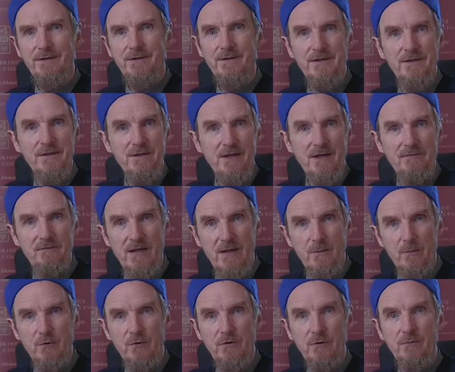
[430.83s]
they didn't have
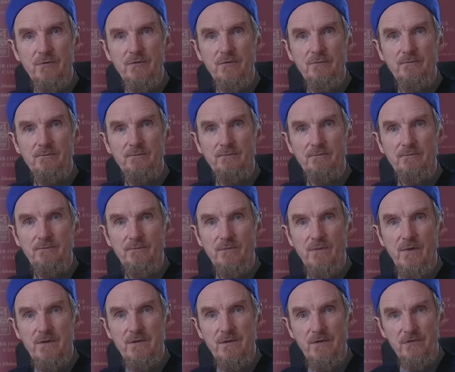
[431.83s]
laptops,
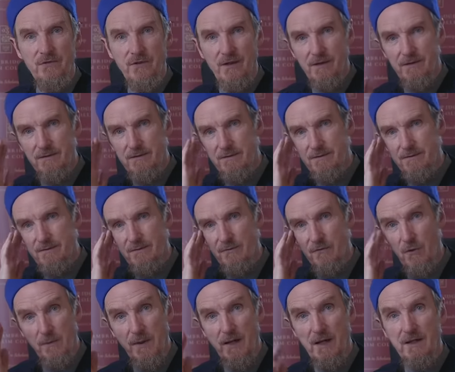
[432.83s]
they just had
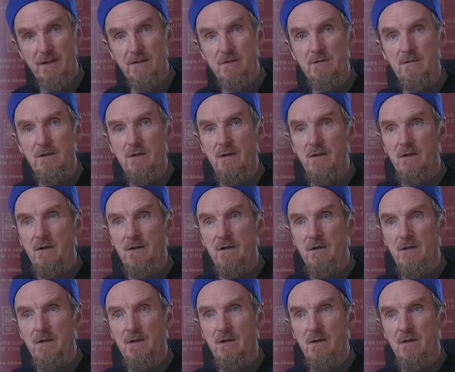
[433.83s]
the mind